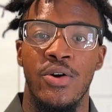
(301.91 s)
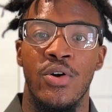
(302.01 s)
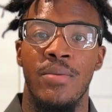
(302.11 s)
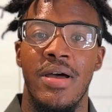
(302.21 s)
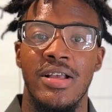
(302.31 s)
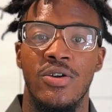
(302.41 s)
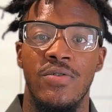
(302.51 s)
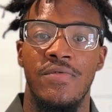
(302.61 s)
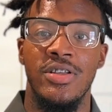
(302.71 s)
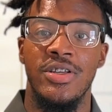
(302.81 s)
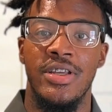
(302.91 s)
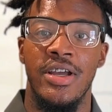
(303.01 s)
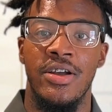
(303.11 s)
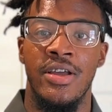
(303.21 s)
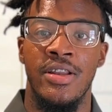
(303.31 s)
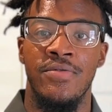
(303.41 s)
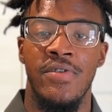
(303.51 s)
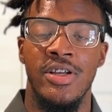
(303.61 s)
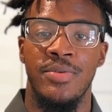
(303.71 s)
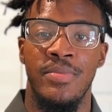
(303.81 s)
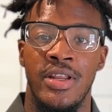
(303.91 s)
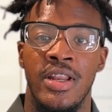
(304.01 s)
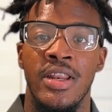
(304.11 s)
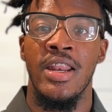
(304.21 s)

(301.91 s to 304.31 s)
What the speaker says: or a Pesco-Vegetarian regimen